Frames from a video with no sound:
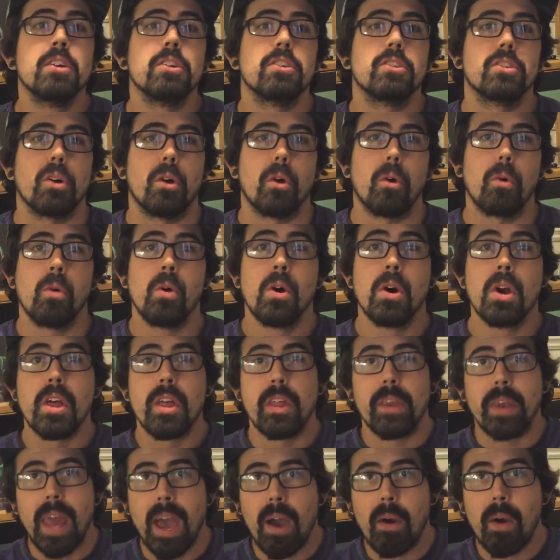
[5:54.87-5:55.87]
So
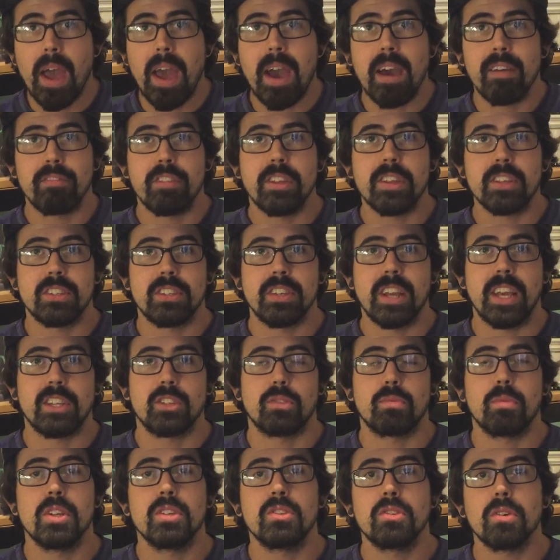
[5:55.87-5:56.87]
now I have this
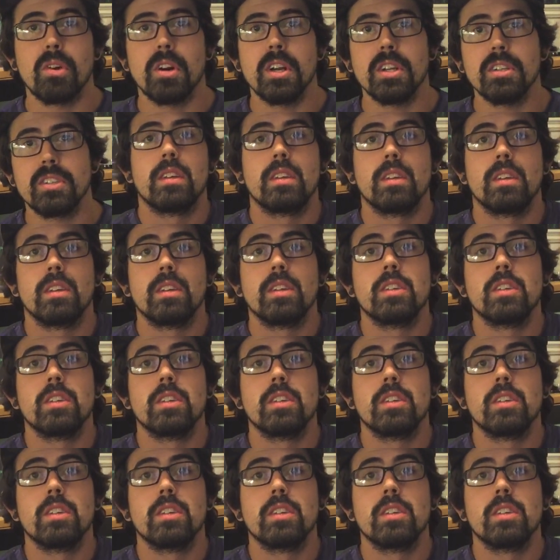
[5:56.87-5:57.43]
nice resource.